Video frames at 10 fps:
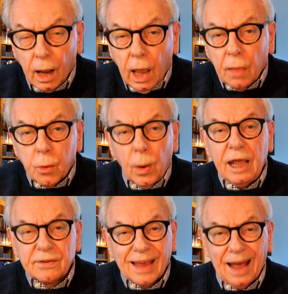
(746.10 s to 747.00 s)
the way
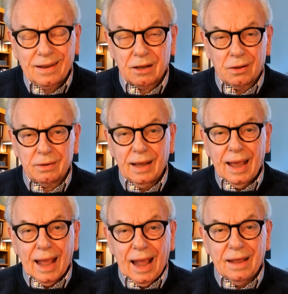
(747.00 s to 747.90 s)
it's handled
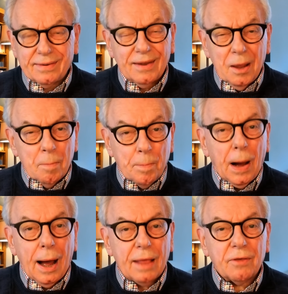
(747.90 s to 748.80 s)
is
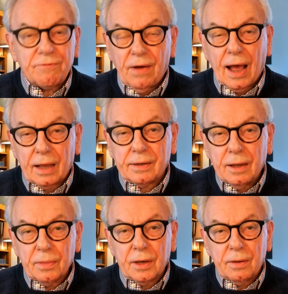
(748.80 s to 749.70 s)
by the fact
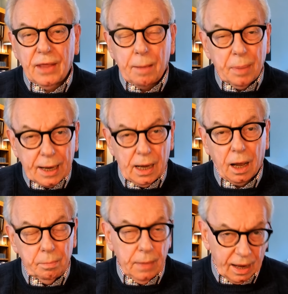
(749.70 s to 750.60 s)
that they
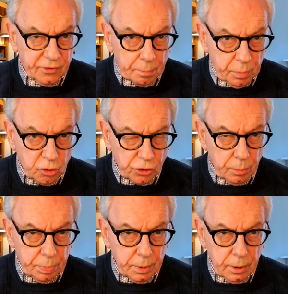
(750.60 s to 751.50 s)
become, as a
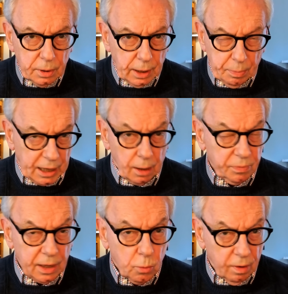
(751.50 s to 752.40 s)
bishop, they become
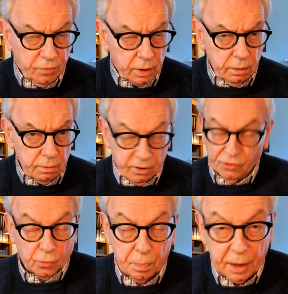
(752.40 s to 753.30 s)
the equivalent,
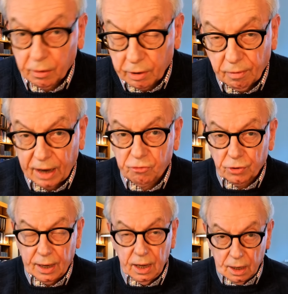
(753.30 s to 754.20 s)
superior
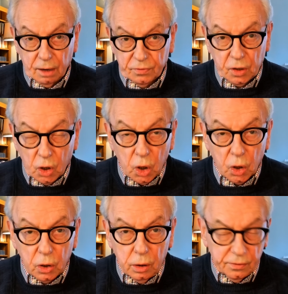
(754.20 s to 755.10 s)
actually, of an
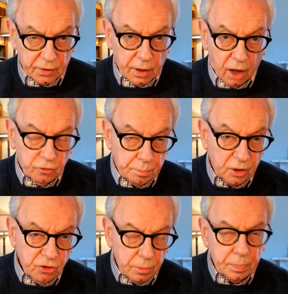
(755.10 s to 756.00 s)
earl, as an
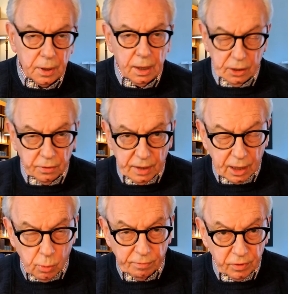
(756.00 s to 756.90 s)
archbishop. You're the
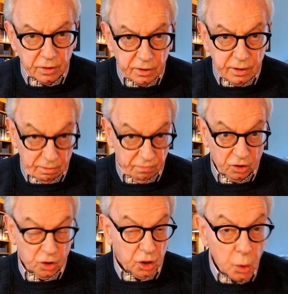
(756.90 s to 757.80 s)
equivalent of a
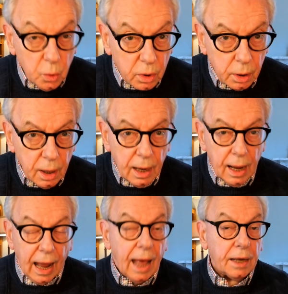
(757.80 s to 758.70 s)
duke,
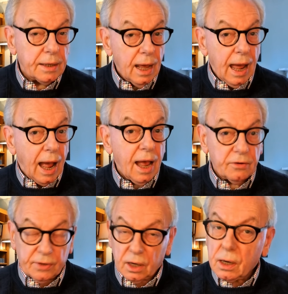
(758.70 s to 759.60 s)
and
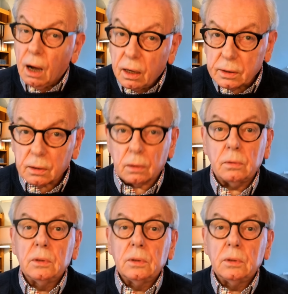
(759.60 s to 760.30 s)
as a cardinal,